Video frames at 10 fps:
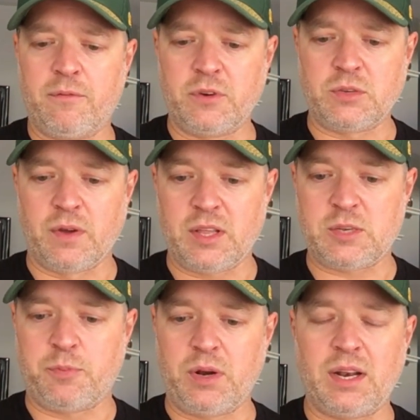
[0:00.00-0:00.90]
First of all, that's
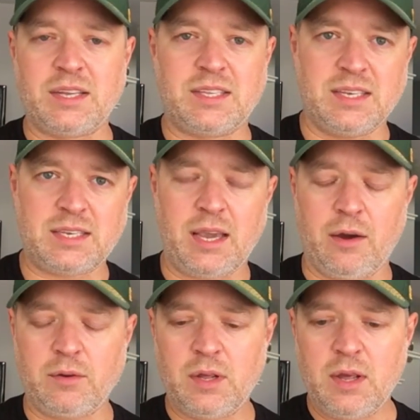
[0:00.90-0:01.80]
a pretty nice
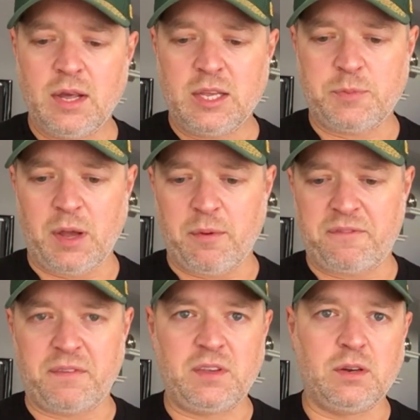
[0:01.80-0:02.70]
discount. It's probably about
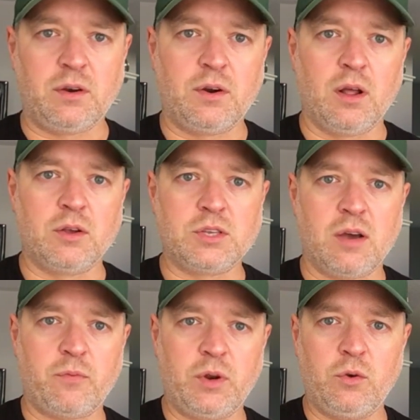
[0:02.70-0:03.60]
$1,500
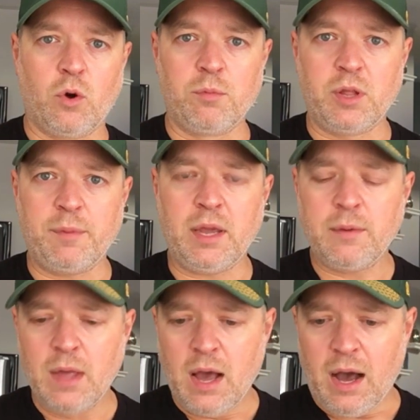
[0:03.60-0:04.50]
off what he'd normally
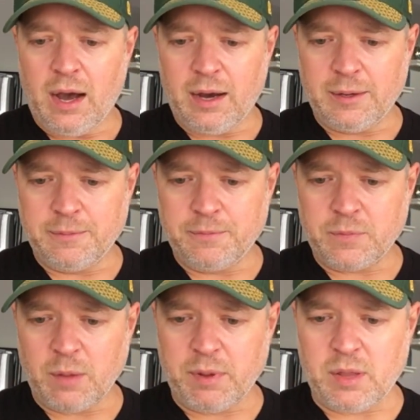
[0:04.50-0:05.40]
be.
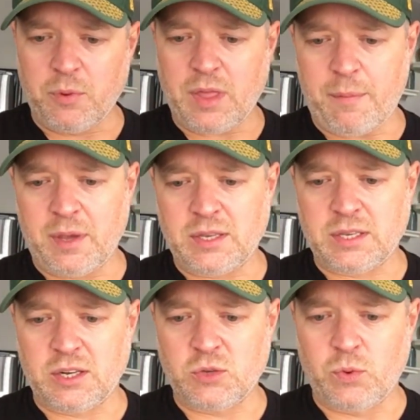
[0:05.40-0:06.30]
But then with that being
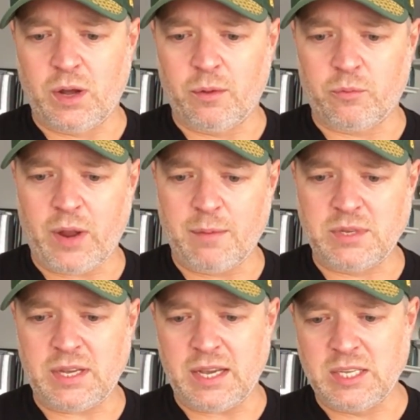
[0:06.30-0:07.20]
said as well,
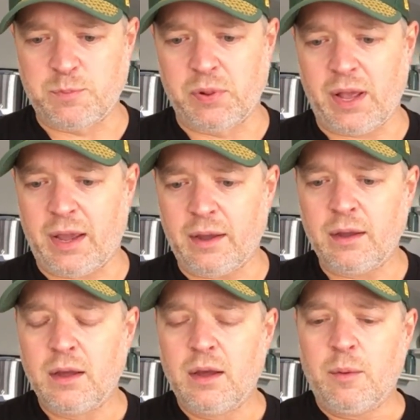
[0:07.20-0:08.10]
Ramsey is
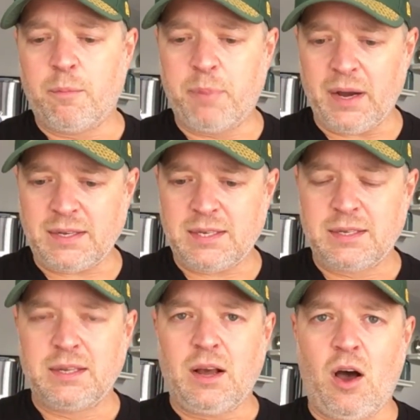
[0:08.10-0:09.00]
playing,
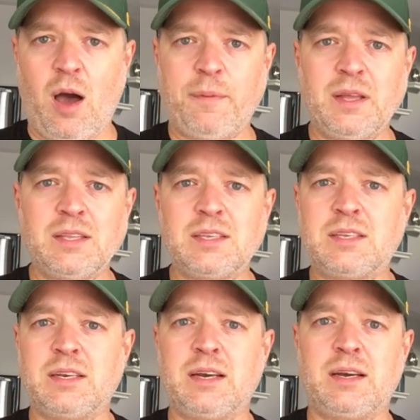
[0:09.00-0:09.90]
but
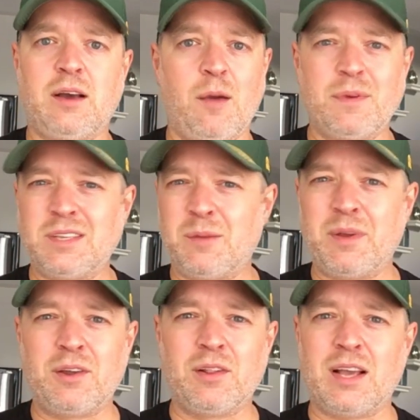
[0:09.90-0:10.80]
Hopkins had a
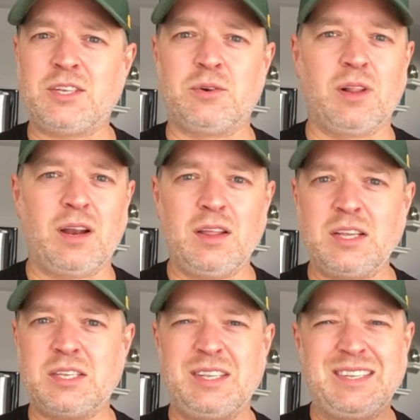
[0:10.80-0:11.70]
big year last year, and a lot of
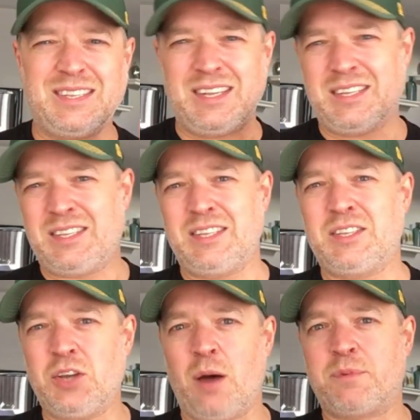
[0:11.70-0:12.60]

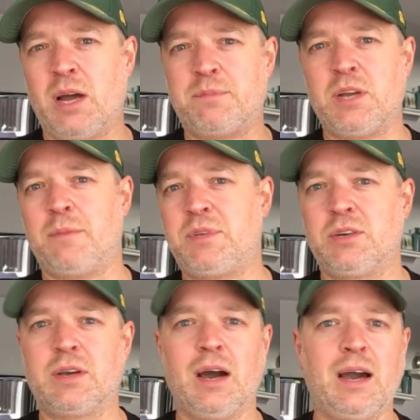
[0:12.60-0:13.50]
these top
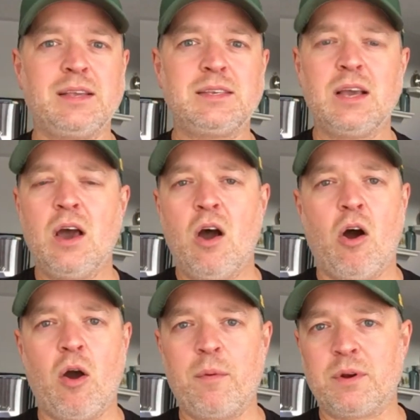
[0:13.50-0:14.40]
tier guys
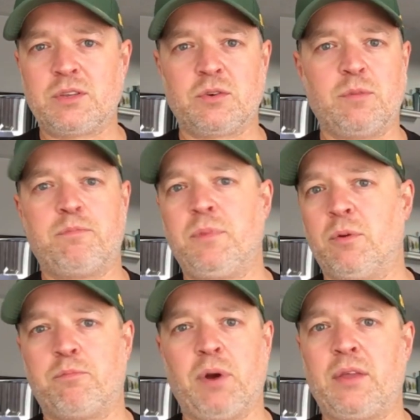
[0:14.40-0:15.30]
are able to sort of,
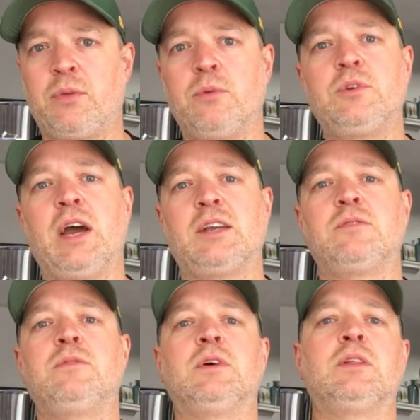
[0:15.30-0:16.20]
break through
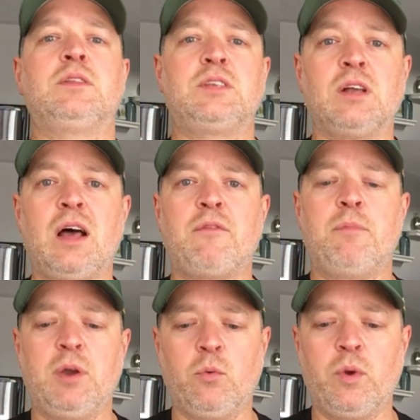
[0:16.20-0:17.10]
Jacksonville and still have a
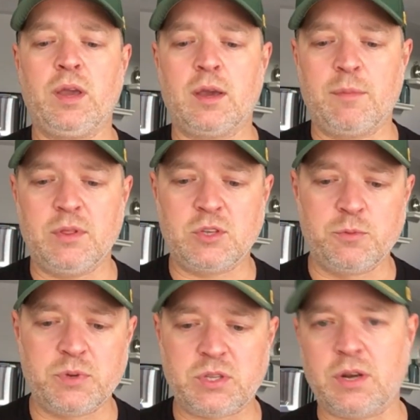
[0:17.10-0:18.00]
big week. I mean, the
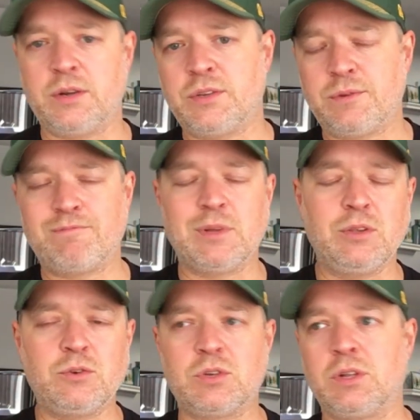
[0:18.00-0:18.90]
superstars can
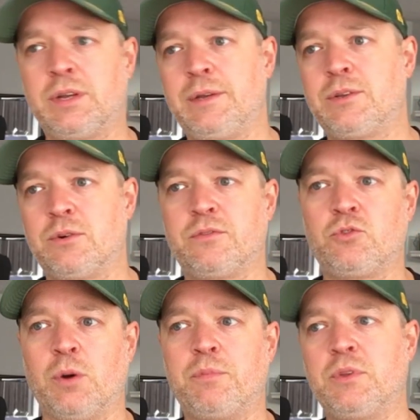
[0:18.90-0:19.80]
usually sort of
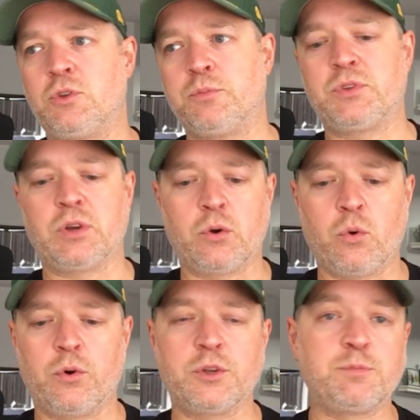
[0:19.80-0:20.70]
trump the superstar
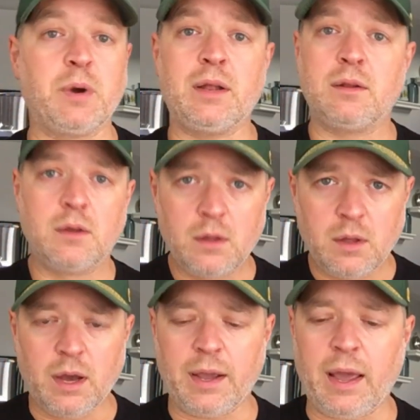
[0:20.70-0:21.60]
corners. But
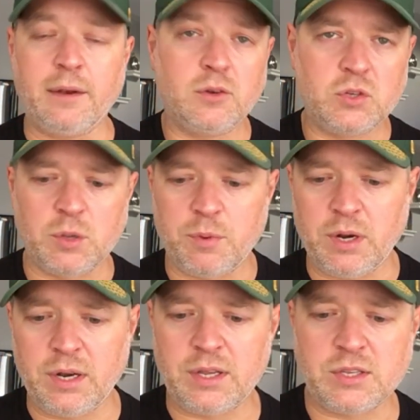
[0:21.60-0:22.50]
again,
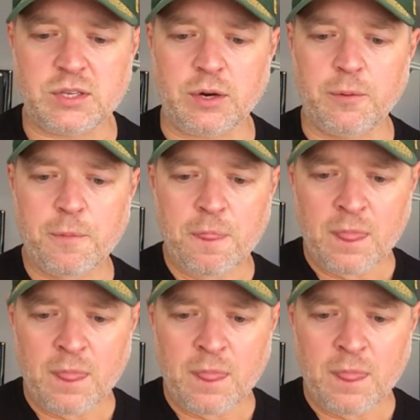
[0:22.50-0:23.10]
somebody to consider.